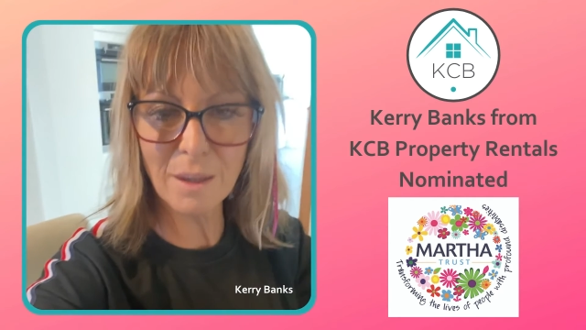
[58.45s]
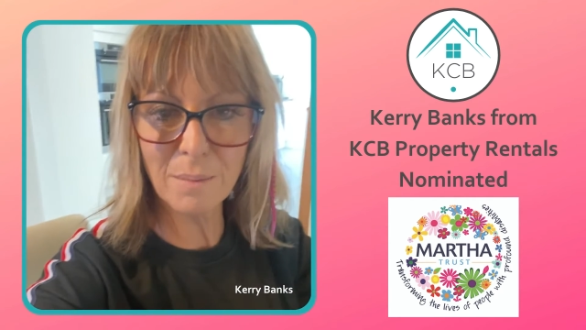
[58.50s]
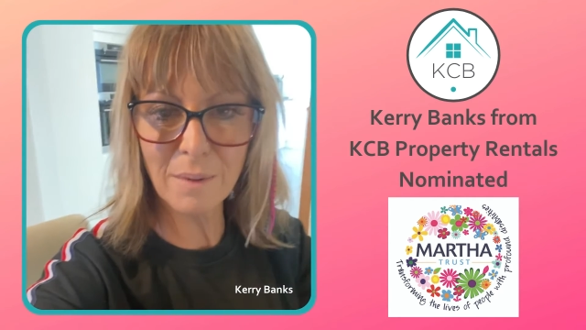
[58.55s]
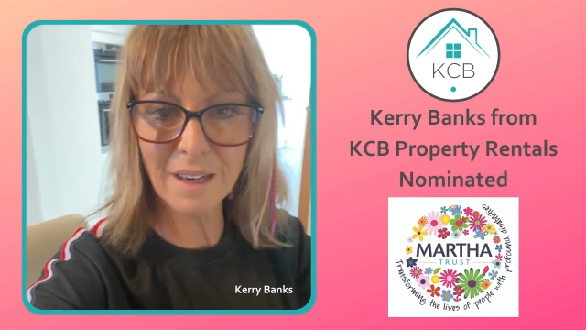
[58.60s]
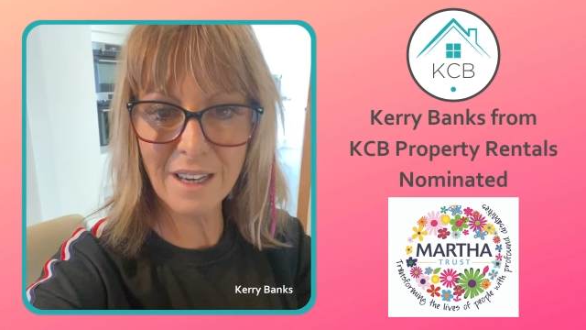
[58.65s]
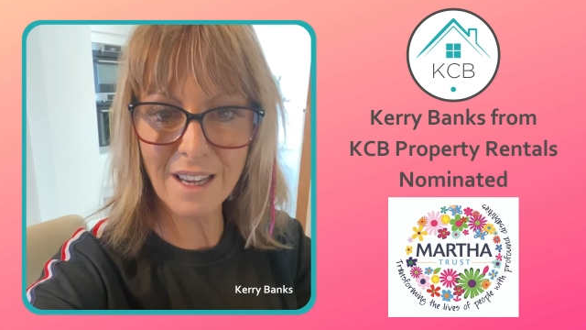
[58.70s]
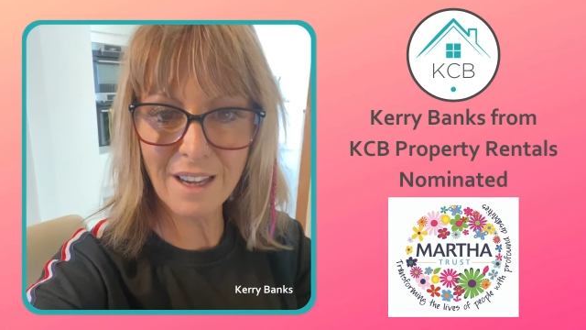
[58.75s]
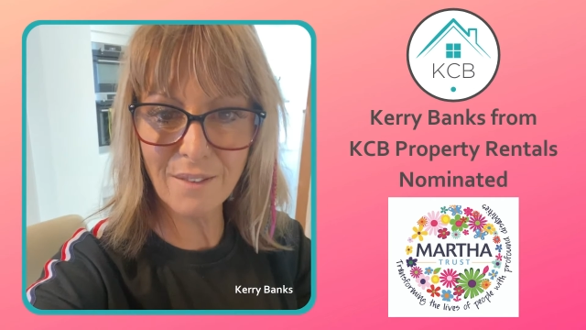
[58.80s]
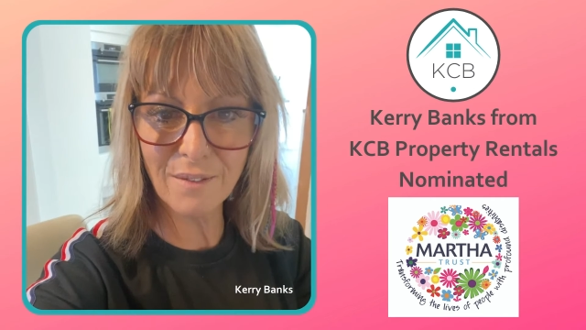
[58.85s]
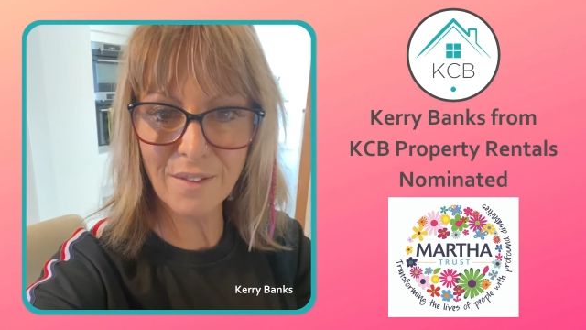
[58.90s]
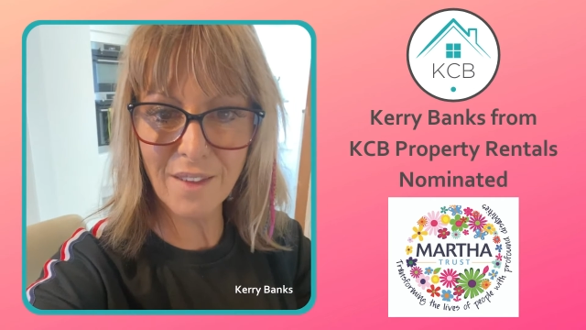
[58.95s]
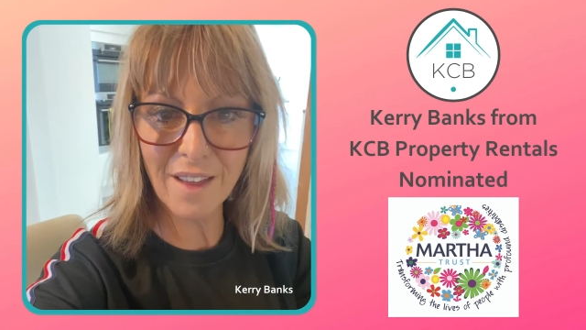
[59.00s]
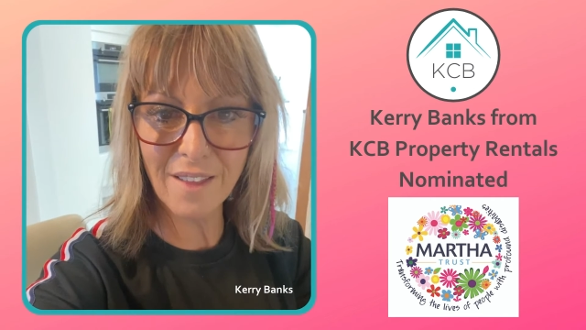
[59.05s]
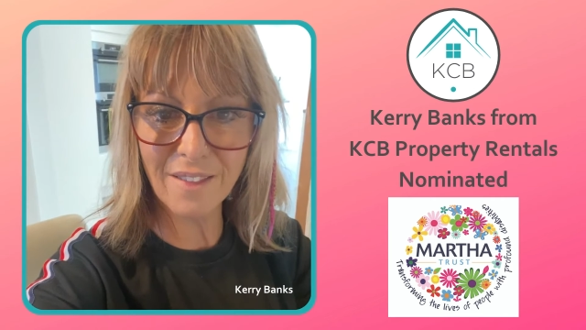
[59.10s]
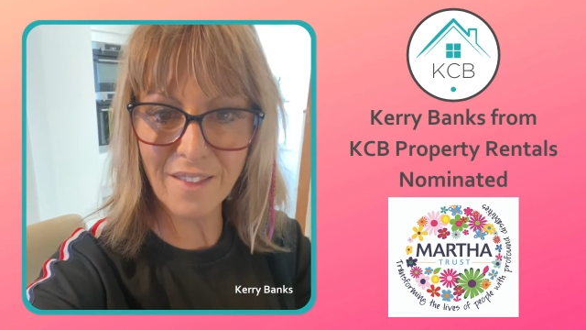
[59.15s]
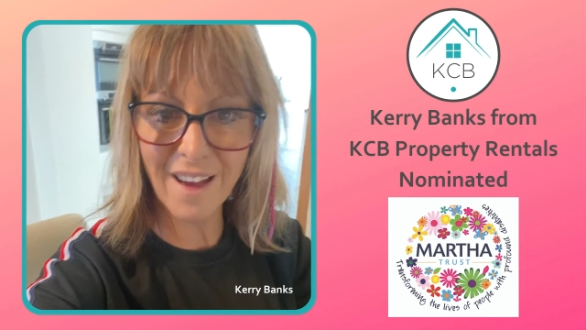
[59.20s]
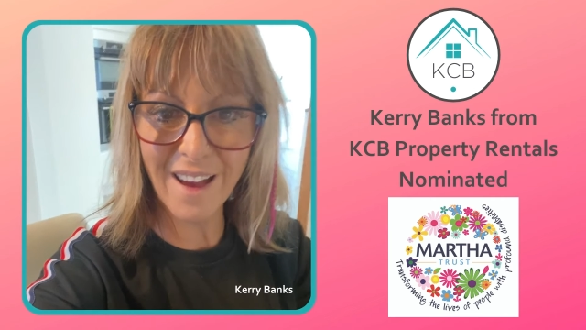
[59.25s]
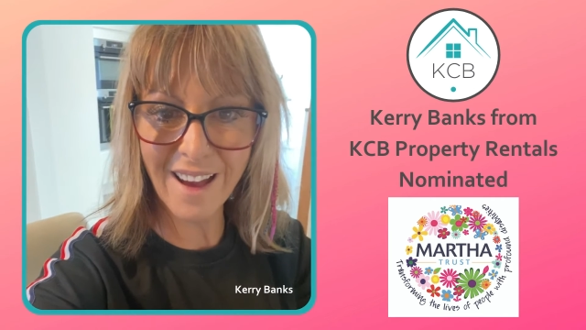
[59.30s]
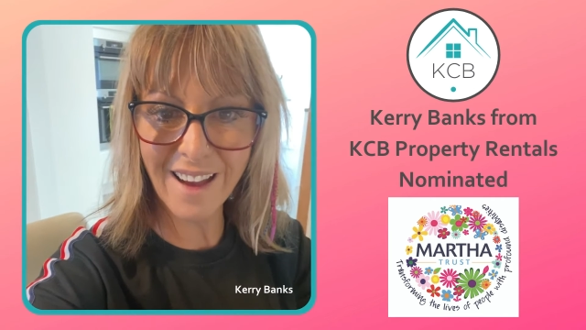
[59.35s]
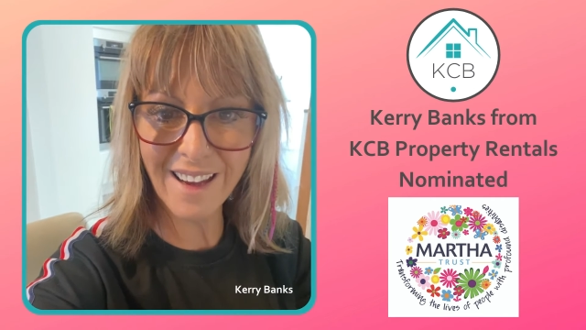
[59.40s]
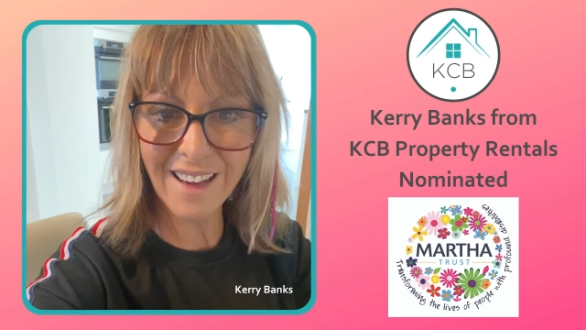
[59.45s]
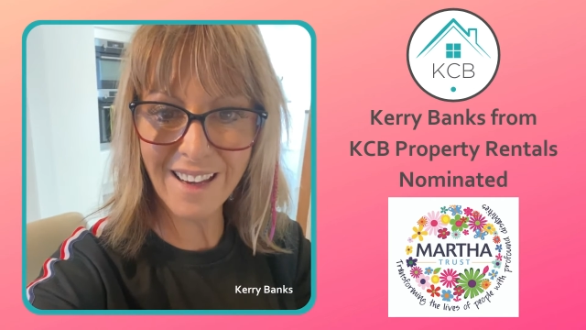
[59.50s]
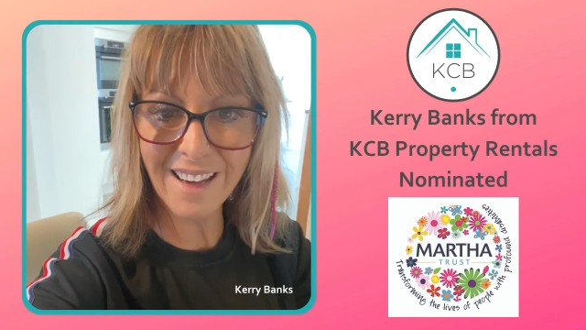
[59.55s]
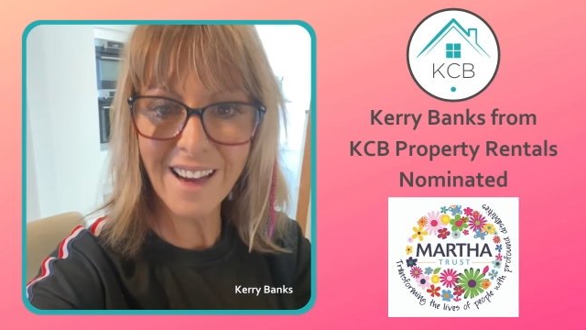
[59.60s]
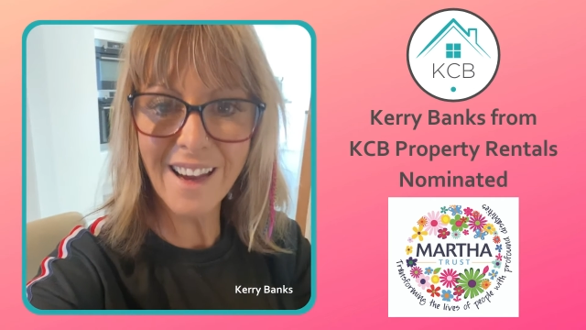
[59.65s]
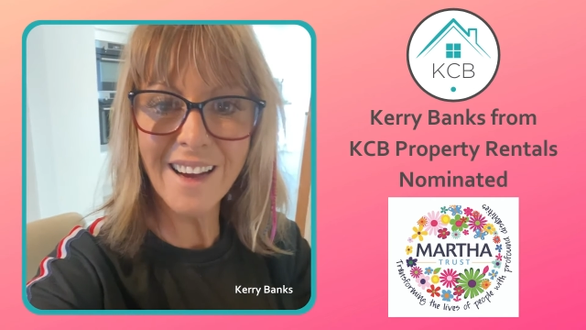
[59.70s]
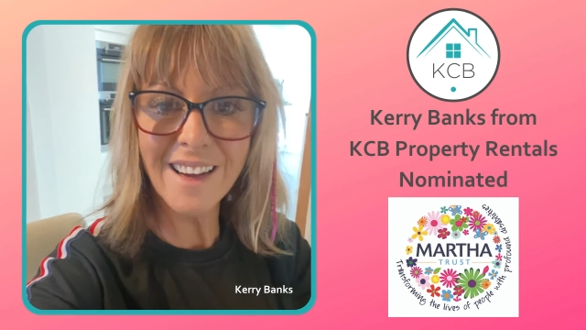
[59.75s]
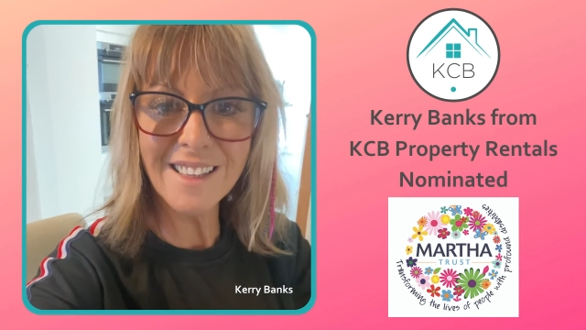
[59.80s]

believe that they